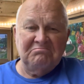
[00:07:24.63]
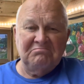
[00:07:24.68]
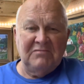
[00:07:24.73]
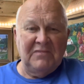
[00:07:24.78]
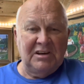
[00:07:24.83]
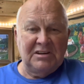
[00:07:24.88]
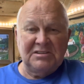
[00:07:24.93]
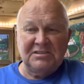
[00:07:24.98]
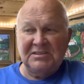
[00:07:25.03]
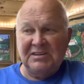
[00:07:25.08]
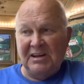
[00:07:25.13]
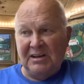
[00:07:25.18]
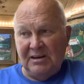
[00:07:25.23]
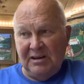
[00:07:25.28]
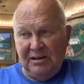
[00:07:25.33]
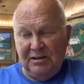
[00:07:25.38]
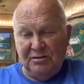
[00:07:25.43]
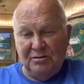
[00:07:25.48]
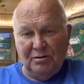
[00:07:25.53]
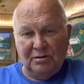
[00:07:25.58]
Instead,
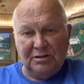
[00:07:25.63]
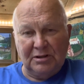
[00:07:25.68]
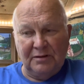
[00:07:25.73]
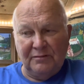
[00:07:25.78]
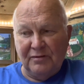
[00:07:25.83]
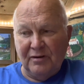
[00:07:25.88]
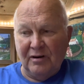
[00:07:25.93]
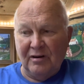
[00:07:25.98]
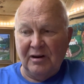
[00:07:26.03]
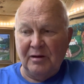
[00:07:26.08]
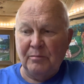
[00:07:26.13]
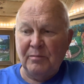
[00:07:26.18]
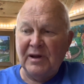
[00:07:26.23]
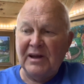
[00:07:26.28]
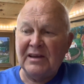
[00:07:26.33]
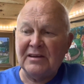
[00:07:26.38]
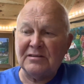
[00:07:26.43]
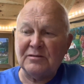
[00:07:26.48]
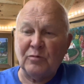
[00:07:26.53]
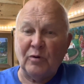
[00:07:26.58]
he took the very
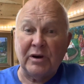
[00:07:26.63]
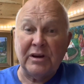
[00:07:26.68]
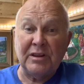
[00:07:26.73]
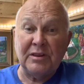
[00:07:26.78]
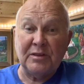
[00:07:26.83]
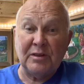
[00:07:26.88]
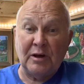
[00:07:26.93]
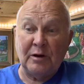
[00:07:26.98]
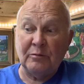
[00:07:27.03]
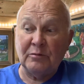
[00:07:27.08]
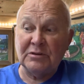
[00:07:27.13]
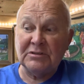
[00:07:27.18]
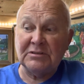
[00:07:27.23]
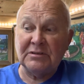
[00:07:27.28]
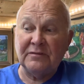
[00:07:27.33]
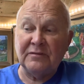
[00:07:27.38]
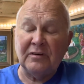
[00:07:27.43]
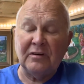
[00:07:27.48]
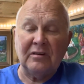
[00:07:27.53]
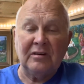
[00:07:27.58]
best, what he thought was the
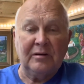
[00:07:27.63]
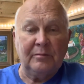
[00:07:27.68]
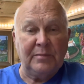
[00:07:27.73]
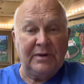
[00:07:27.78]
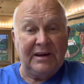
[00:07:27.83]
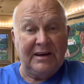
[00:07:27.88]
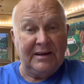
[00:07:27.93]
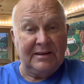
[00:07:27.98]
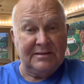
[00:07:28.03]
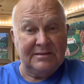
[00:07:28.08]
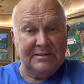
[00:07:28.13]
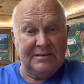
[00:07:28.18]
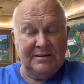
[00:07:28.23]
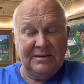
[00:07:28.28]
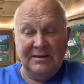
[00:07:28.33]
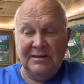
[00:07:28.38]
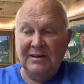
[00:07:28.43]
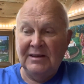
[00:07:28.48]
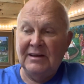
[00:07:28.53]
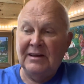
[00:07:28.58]
very best,
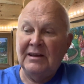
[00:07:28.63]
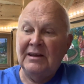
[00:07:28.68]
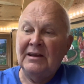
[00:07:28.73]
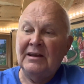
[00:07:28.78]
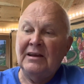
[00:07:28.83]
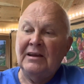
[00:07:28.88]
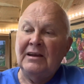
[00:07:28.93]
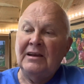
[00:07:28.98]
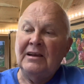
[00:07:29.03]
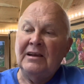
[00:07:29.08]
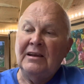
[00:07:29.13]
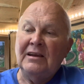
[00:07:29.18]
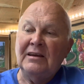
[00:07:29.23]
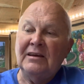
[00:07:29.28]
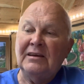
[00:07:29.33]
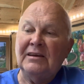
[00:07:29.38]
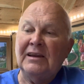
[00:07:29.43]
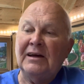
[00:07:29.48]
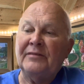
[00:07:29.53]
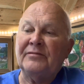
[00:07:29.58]

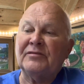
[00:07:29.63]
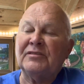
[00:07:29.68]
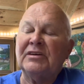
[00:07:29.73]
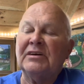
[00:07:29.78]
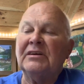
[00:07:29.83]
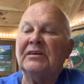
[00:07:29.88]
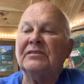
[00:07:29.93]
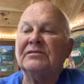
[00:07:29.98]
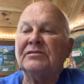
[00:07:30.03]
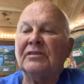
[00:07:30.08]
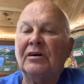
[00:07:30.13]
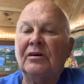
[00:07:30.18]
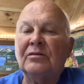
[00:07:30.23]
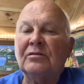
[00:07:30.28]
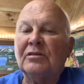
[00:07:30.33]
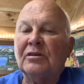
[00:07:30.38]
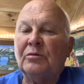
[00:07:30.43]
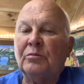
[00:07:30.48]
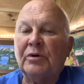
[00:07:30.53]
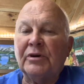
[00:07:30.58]
left his
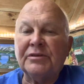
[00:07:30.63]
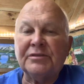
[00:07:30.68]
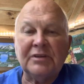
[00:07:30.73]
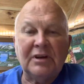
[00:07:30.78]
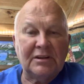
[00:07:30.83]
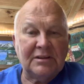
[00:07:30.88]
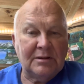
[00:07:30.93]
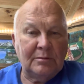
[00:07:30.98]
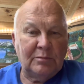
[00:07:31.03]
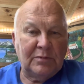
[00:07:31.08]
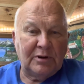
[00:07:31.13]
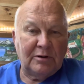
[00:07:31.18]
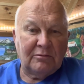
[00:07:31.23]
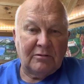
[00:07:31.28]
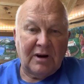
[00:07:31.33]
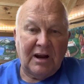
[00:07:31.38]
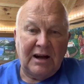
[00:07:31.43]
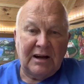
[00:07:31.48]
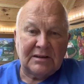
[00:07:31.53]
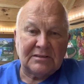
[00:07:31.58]
uncle with nothing but
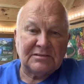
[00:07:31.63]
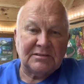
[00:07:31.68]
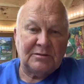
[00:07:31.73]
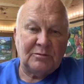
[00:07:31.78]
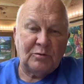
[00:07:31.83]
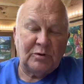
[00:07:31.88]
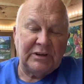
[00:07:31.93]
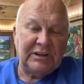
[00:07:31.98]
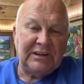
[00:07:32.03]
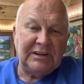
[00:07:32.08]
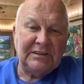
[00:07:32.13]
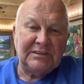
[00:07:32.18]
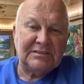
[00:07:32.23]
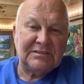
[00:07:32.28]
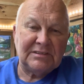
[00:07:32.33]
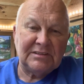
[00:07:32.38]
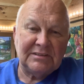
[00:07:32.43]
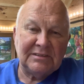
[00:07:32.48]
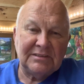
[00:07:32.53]
rocks and weeds.